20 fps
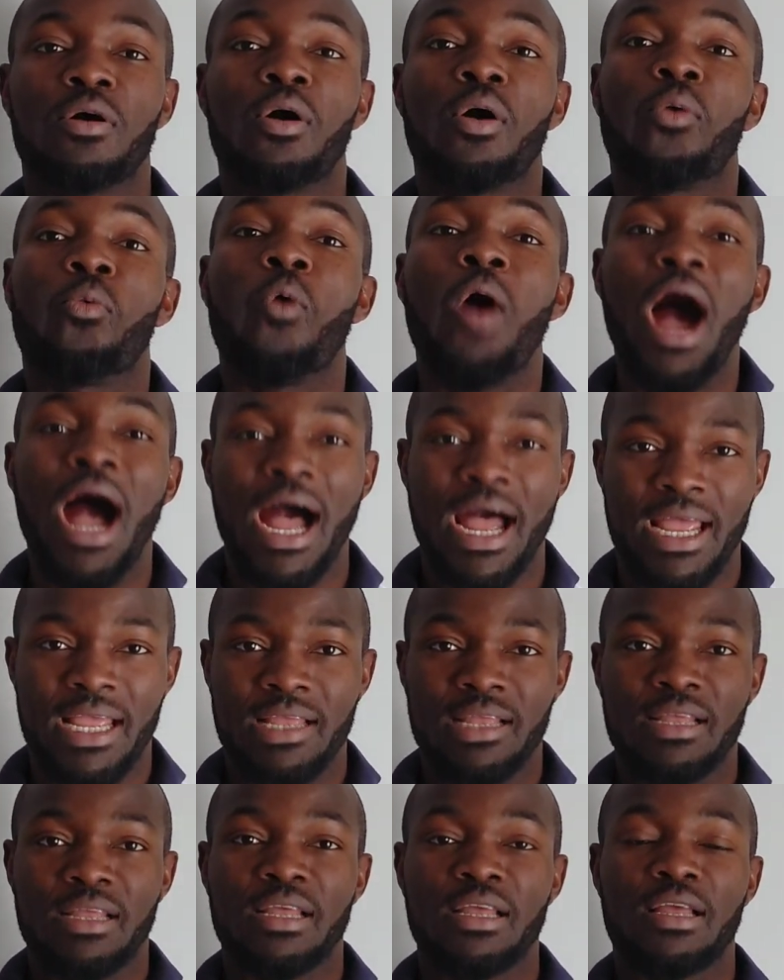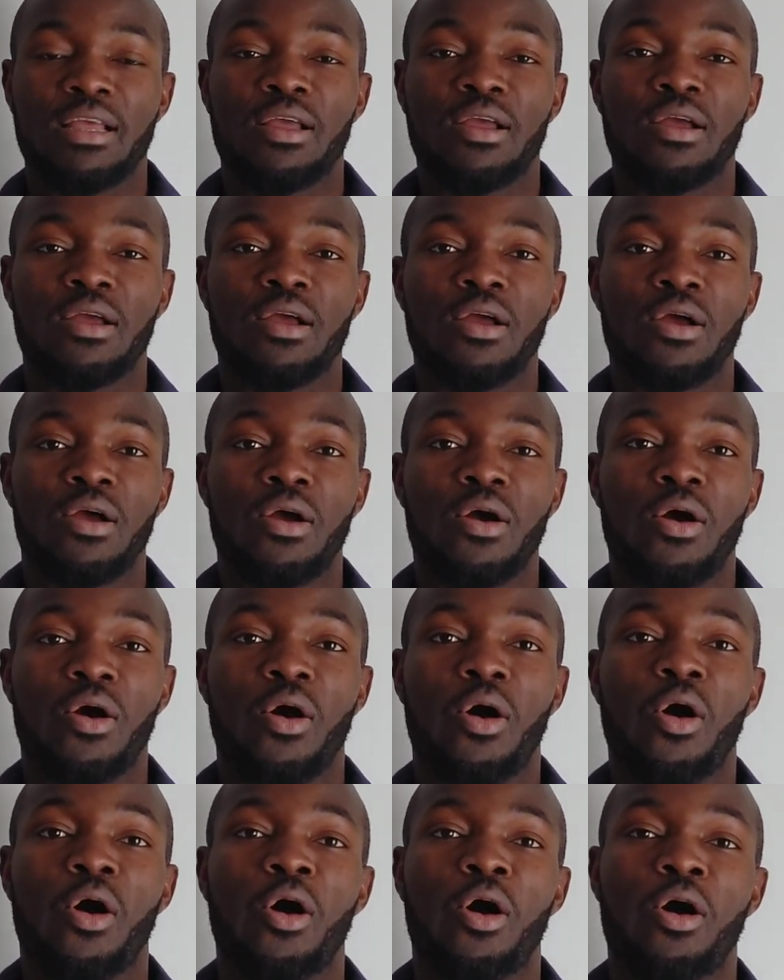Why?
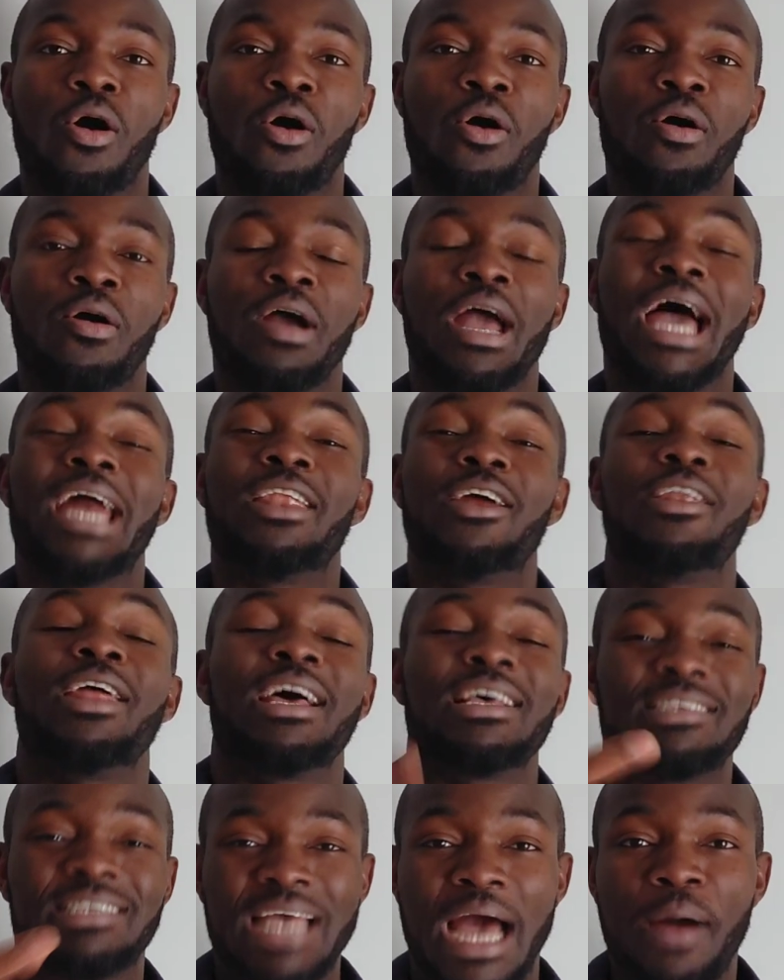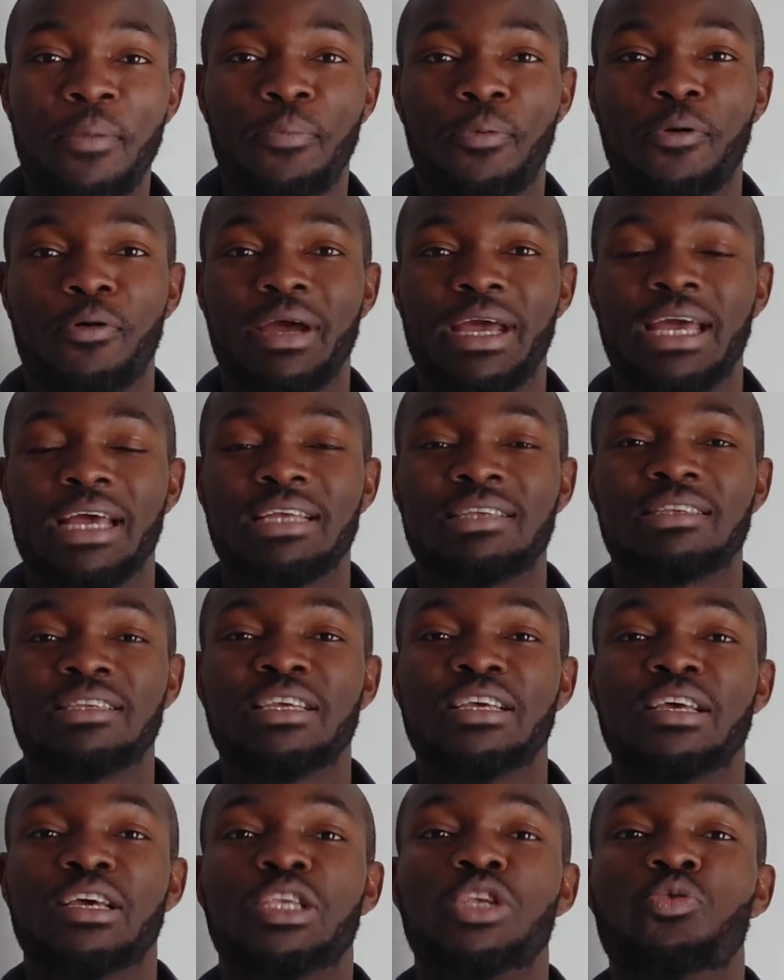Or another example is
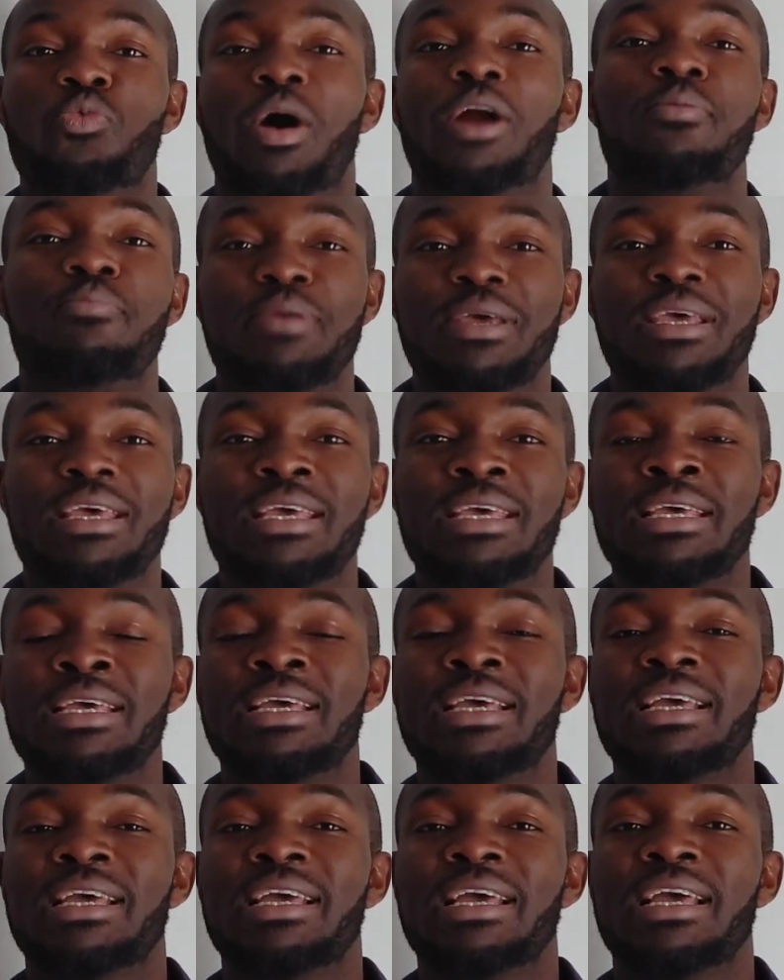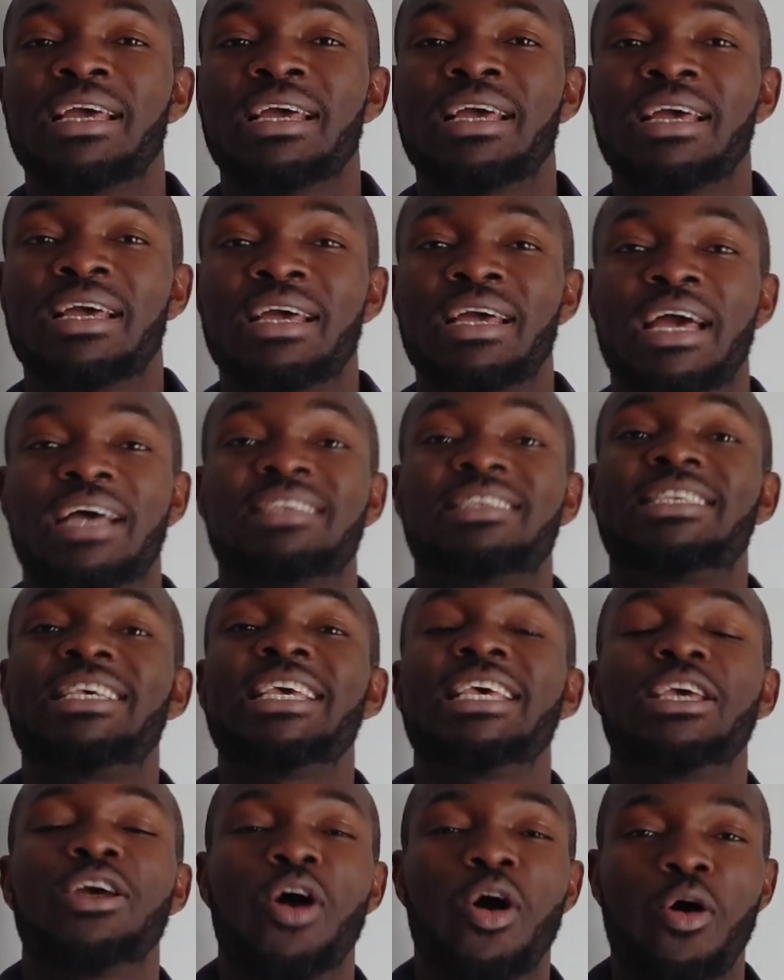you want to be a
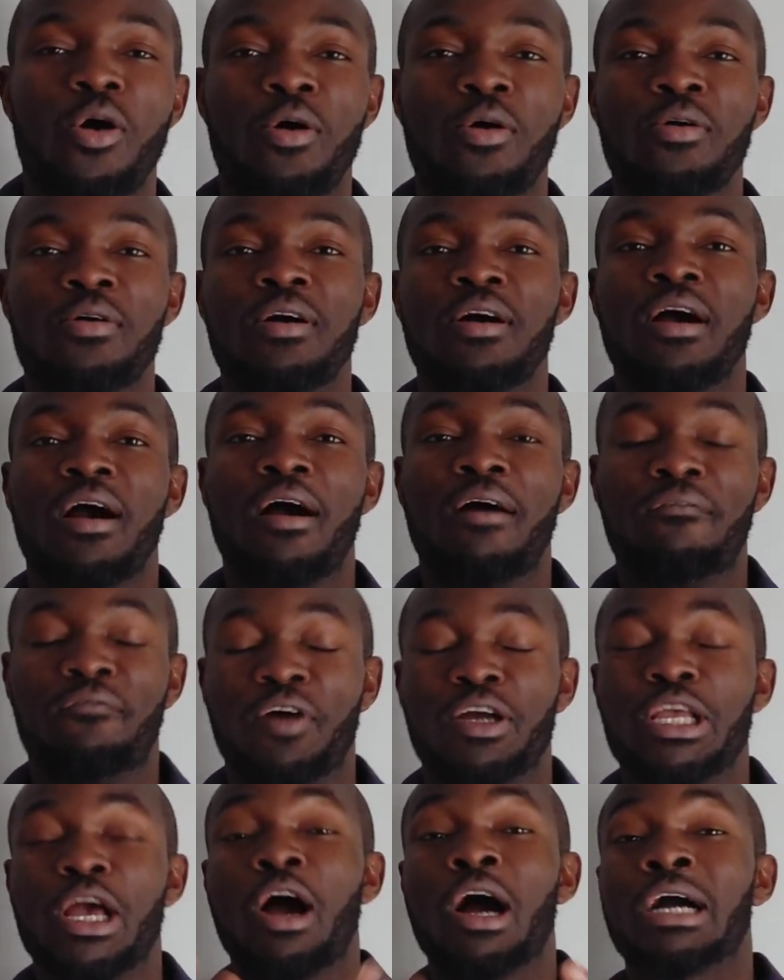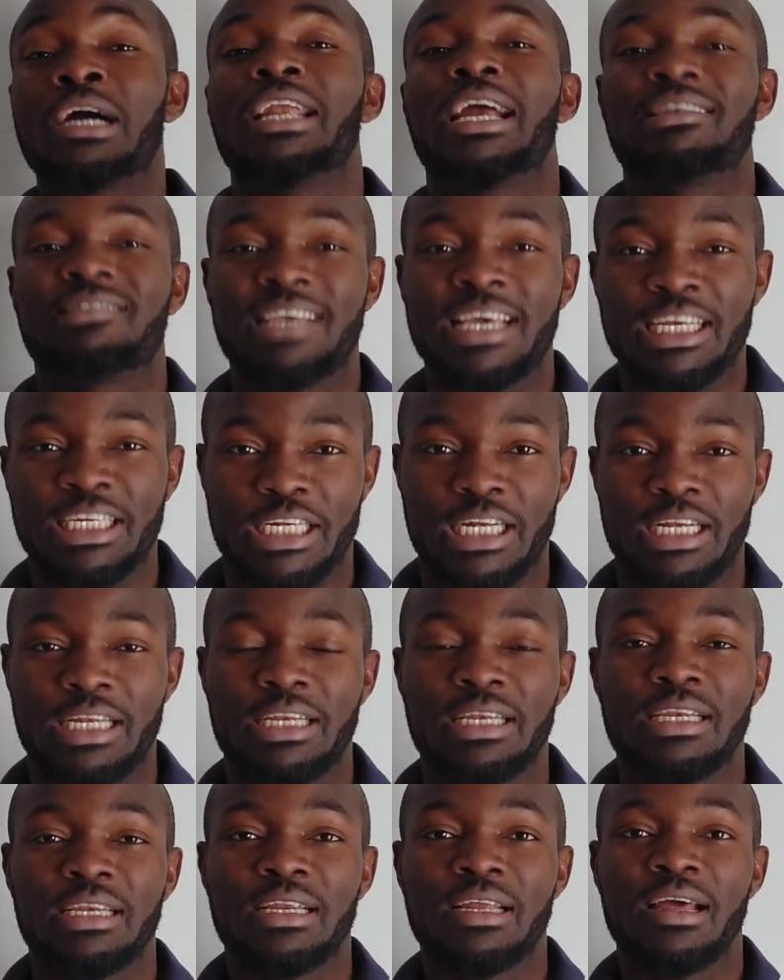CEO for your
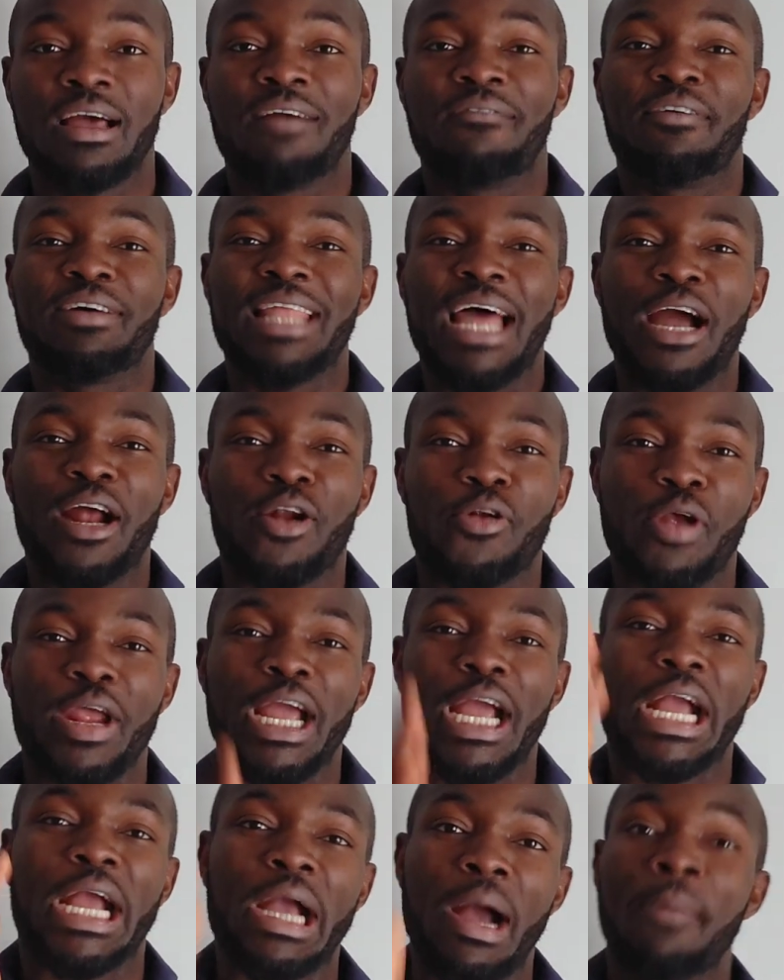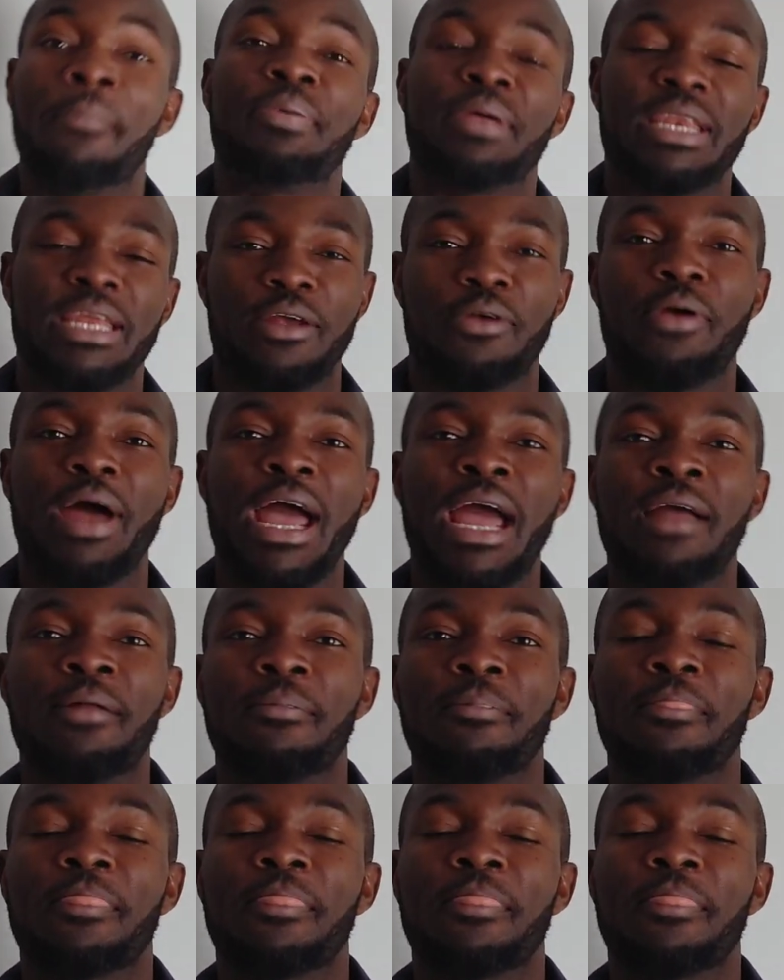organization, for that great company, right?